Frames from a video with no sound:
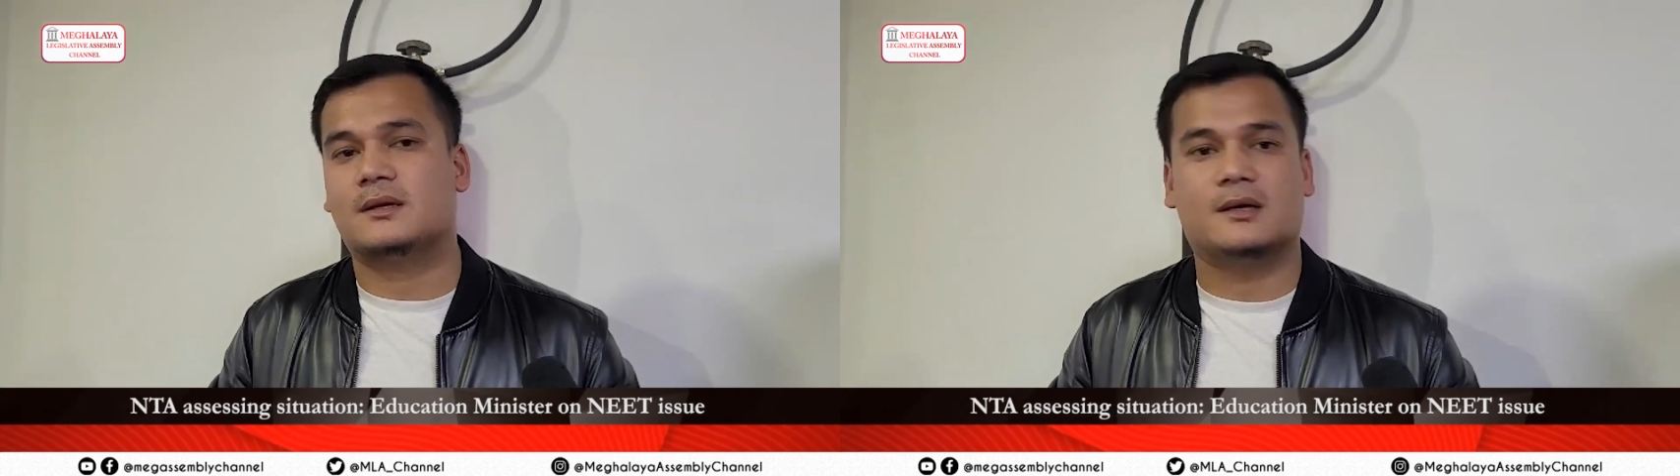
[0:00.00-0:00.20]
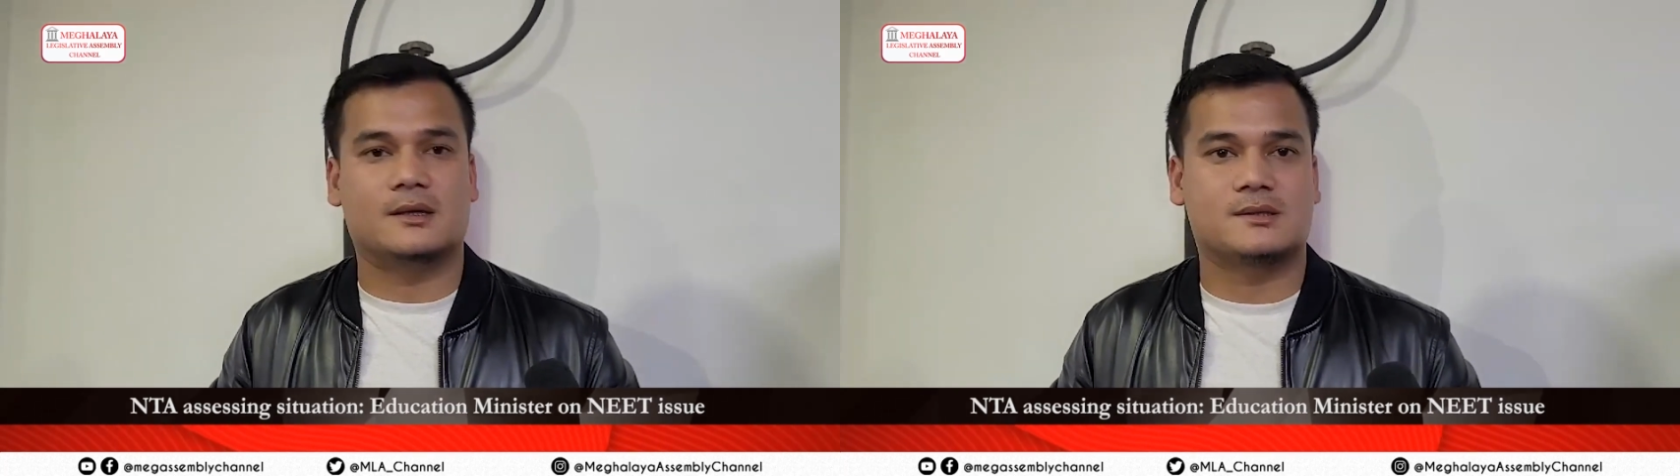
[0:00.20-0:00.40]

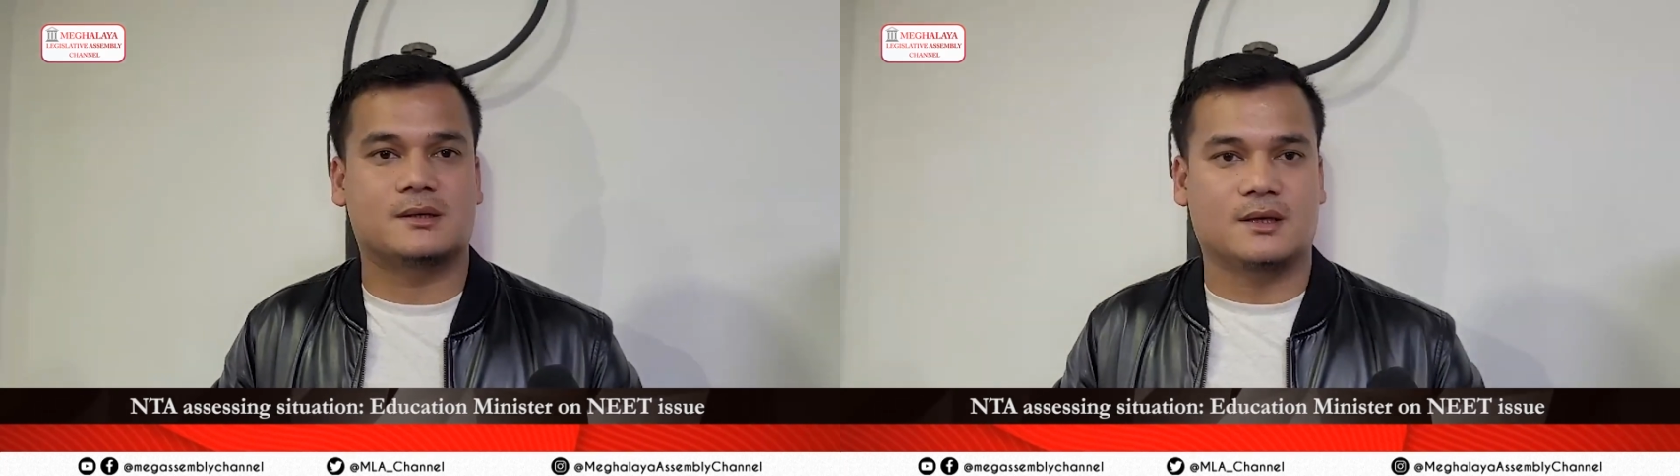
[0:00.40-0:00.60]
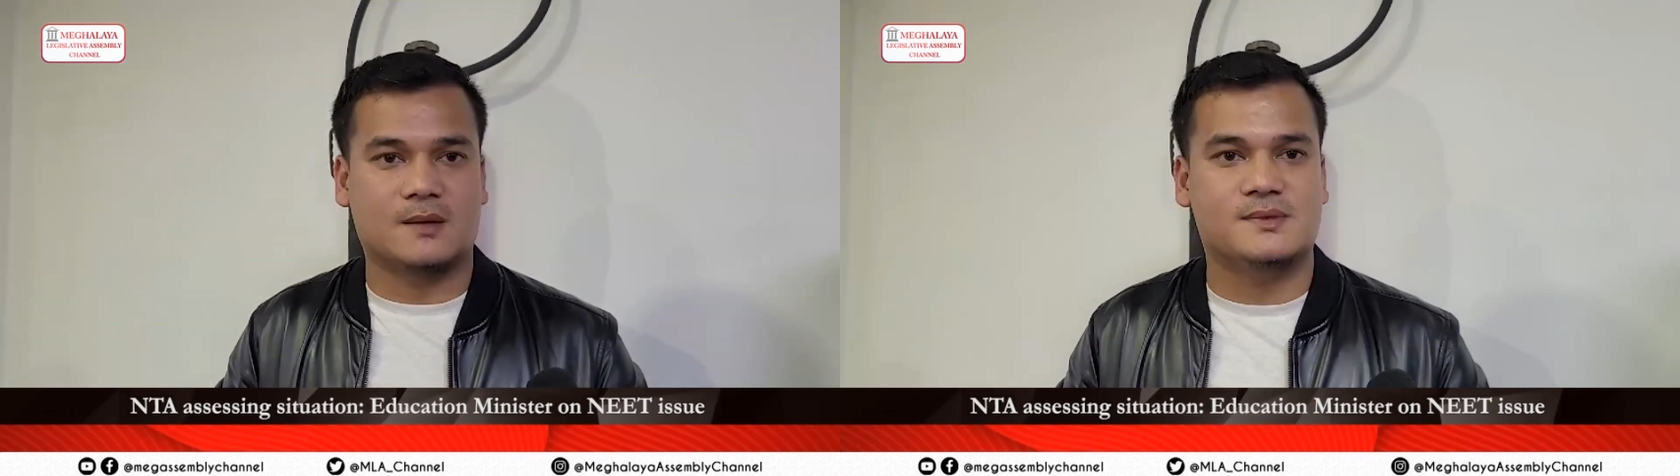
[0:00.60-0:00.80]
uh, Sir
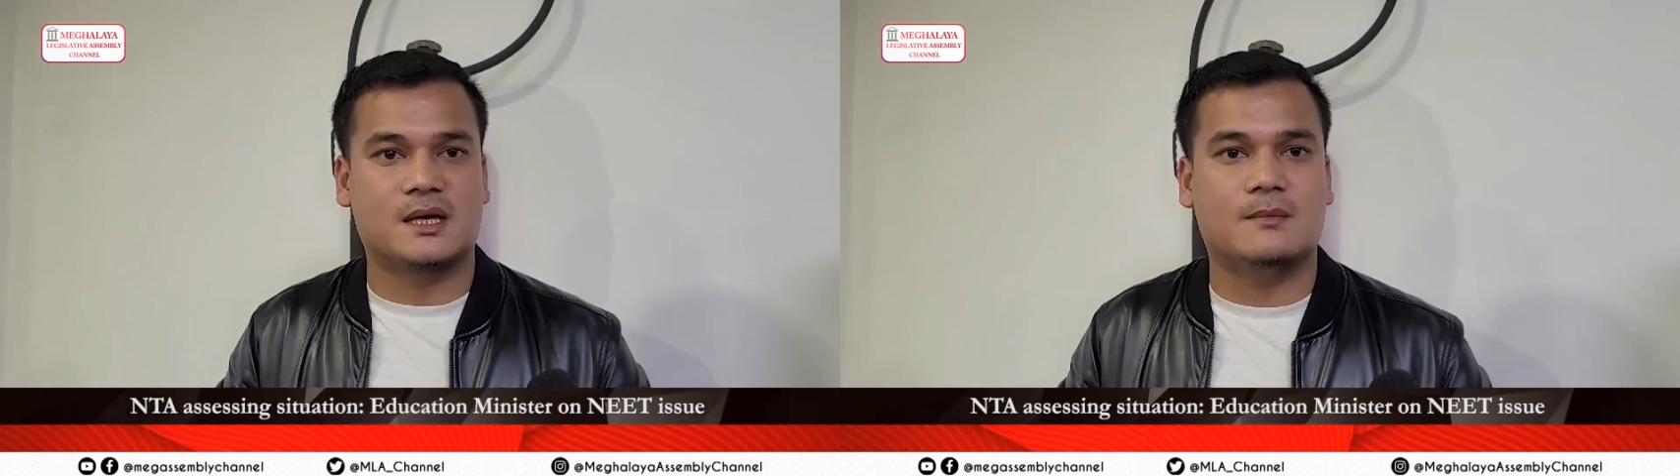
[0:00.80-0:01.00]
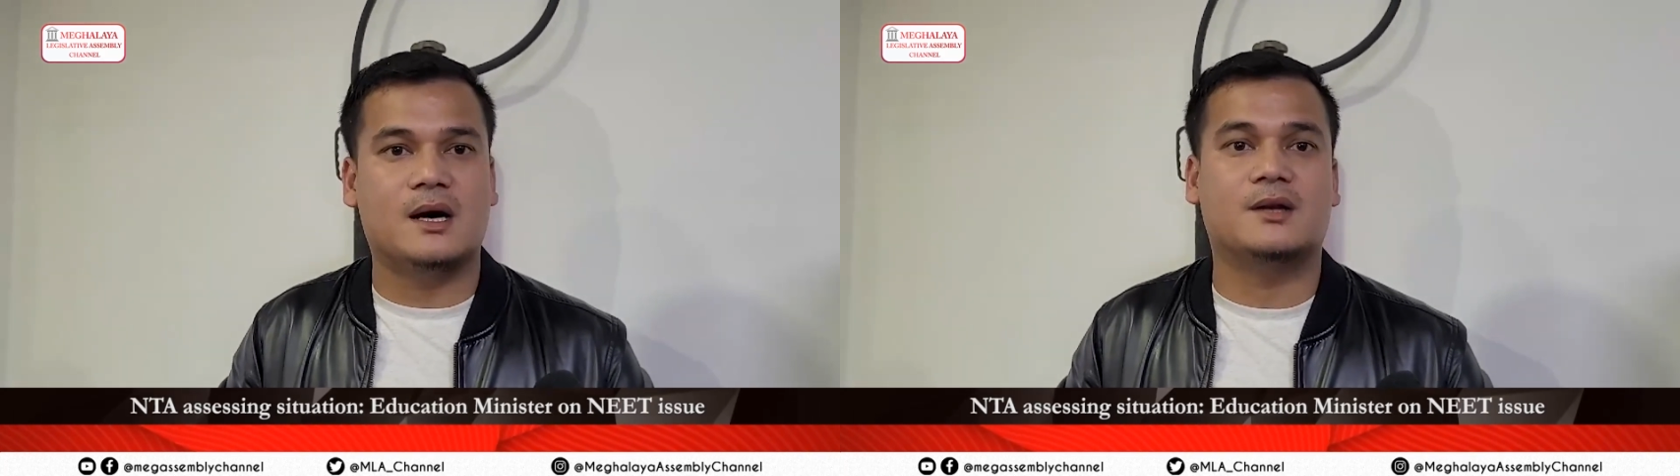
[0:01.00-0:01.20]
Rakam
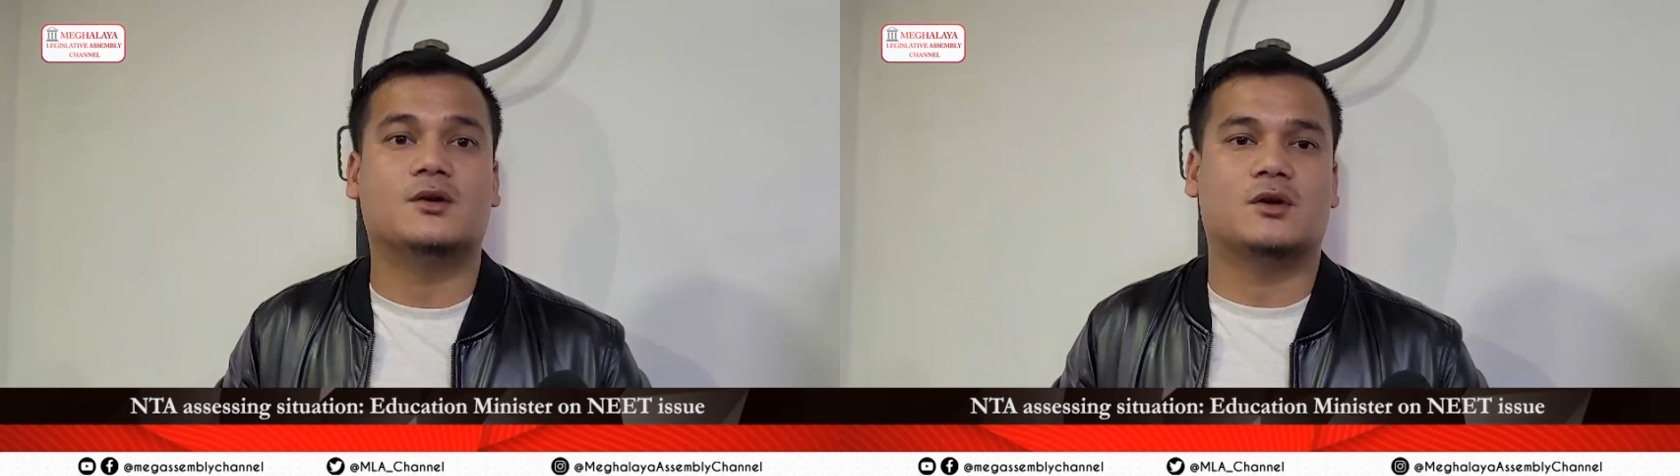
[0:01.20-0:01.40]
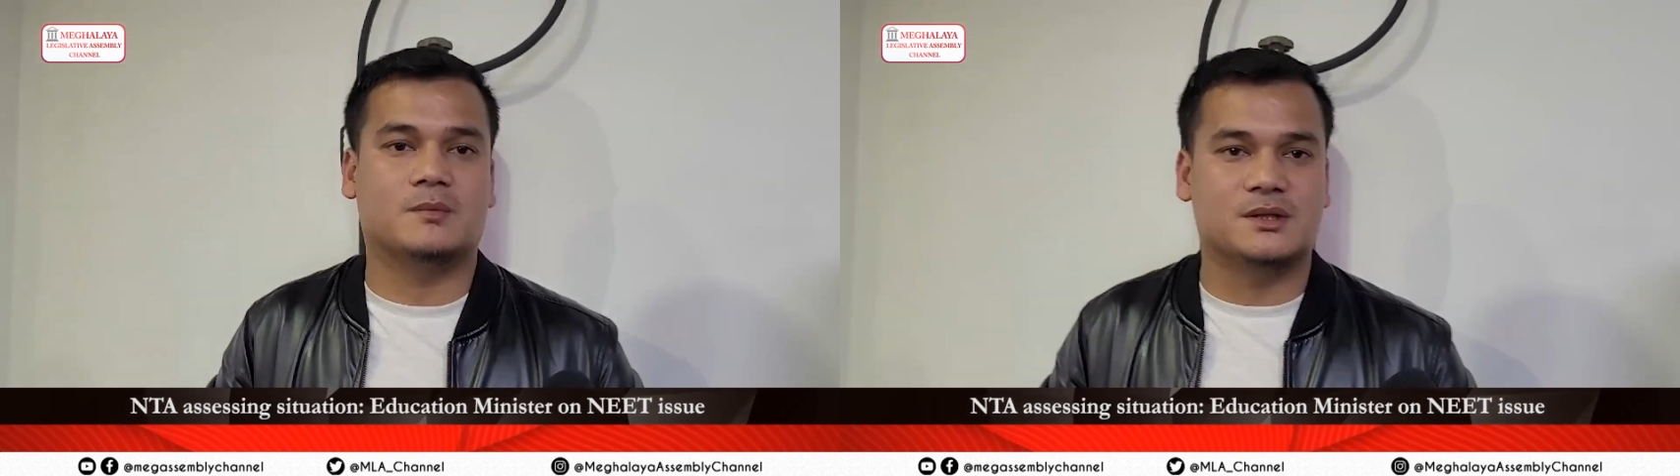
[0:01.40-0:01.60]
Sangma and Honorable